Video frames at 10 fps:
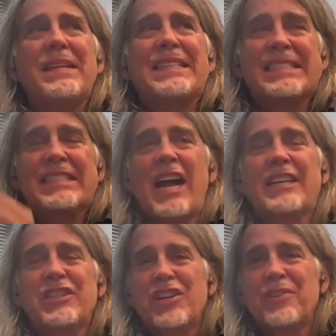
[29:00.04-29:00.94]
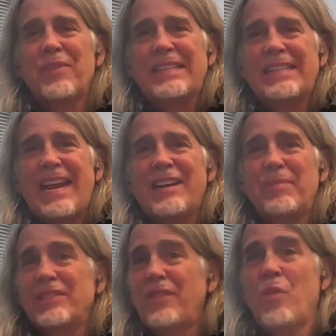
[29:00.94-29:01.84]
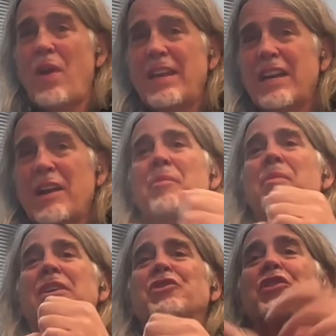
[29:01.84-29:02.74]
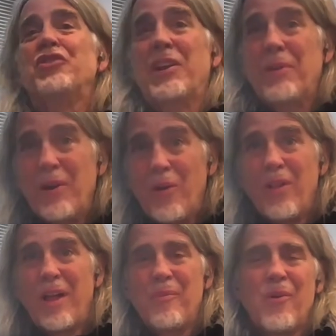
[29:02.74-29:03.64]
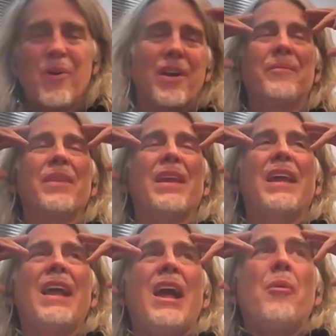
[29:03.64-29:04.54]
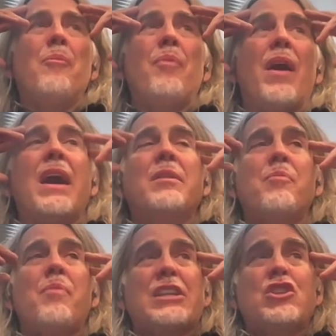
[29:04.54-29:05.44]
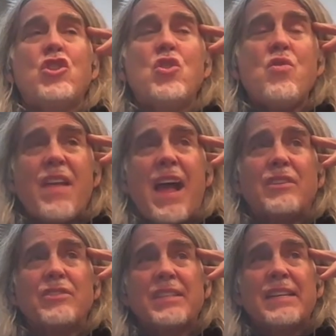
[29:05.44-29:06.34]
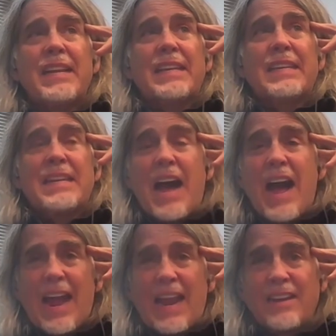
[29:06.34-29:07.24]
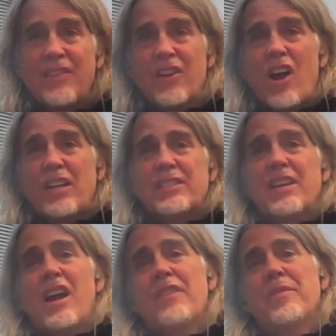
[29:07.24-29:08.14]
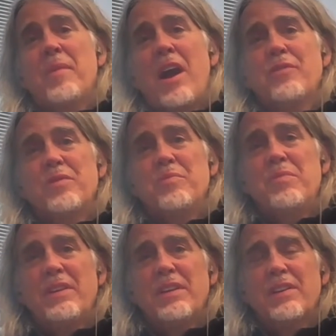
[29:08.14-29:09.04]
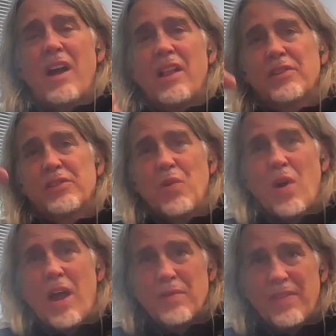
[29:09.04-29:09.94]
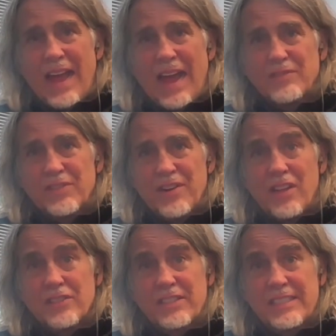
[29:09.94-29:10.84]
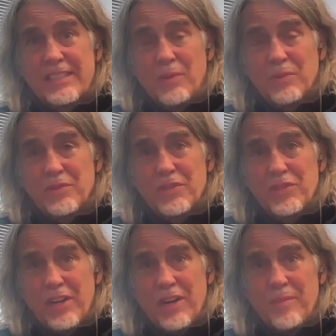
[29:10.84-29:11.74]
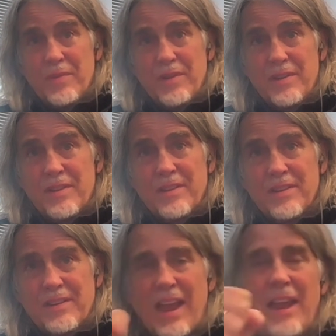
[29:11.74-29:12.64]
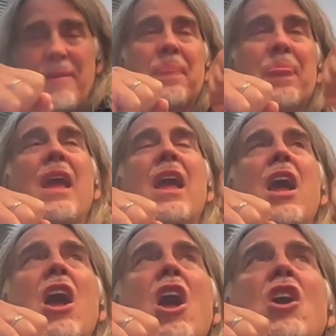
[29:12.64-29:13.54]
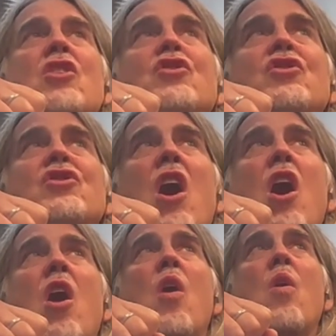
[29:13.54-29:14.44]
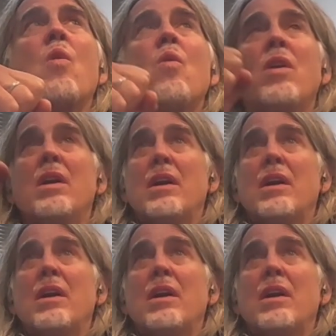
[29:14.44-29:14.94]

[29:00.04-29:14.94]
made sense not to generate data, because if you waited a couple of months, you could generate a whole lot more. But by 2009, the cost had gone from $100 million to $100,000 to sequence a genome. Okay? So